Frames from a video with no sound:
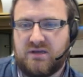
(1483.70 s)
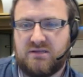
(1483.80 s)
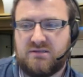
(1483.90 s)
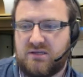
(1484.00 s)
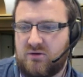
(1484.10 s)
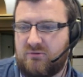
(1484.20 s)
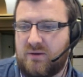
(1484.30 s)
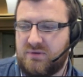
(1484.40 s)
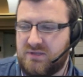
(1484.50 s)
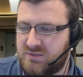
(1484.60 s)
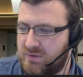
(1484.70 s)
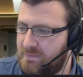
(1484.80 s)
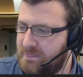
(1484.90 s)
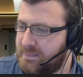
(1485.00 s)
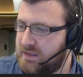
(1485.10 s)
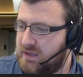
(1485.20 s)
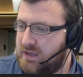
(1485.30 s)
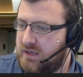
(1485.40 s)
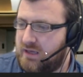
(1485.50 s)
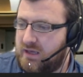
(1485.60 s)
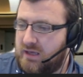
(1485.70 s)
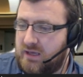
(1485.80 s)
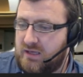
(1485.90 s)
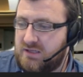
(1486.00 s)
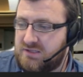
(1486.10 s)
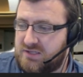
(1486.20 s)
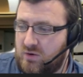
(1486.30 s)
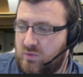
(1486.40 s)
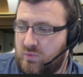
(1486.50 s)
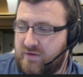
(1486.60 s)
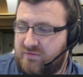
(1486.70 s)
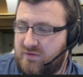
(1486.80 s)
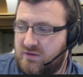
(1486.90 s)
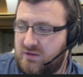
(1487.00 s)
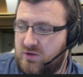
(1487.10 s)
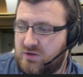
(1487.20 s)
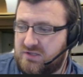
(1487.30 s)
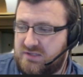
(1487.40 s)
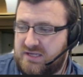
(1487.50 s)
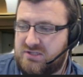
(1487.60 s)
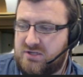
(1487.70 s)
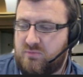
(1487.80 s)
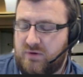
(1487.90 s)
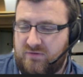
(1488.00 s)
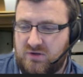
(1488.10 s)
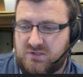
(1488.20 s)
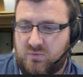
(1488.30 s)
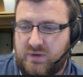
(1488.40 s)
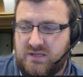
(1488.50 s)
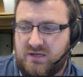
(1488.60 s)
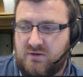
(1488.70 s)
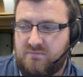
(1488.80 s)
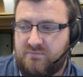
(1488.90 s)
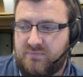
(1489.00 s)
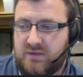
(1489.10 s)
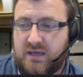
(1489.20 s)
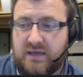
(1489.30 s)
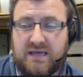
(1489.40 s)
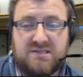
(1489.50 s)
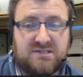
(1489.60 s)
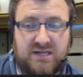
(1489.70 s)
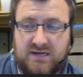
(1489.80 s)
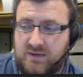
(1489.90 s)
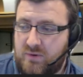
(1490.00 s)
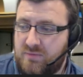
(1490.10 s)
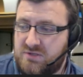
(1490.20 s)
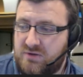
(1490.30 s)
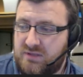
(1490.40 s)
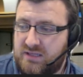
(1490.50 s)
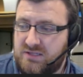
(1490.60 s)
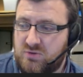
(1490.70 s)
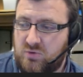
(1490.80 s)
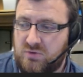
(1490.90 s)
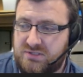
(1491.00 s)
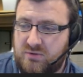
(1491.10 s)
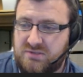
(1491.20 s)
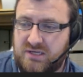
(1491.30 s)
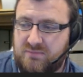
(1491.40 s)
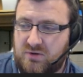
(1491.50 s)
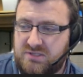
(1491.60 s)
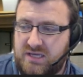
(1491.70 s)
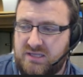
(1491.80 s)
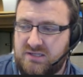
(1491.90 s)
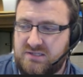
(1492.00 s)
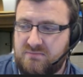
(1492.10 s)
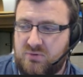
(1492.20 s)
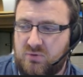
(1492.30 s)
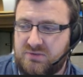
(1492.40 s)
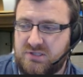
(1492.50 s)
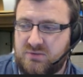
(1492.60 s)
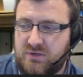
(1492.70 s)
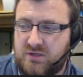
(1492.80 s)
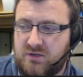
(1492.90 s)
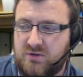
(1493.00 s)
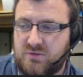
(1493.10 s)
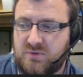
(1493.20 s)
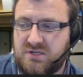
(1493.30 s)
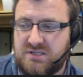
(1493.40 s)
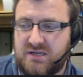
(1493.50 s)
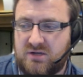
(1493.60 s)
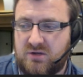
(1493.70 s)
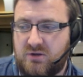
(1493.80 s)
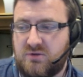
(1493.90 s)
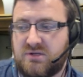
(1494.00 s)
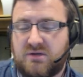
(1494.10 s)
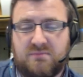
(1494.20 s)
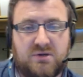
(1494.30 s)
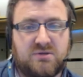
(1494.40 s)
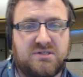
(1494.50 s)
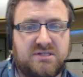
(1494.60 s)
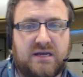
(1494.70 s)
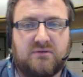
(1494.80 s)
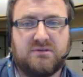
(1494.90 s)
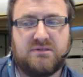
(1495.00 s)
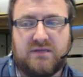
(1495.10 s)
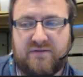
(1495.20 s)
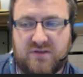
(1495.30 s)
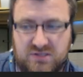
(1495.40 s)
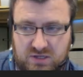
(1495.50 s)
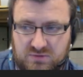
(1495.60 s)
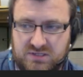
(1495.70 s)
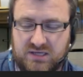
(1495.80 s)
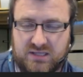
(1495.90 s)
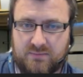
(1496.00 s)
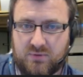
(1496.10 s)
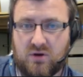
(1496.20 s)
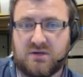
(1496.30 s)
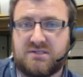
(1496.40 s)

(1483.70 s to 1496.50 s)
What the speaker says: to go around with this one. So we've looked at desktop, we've looked at window. Incidentally, when we're doing that, there's also a tick box here that's important to include, which is include computer sound. If you don't tick that box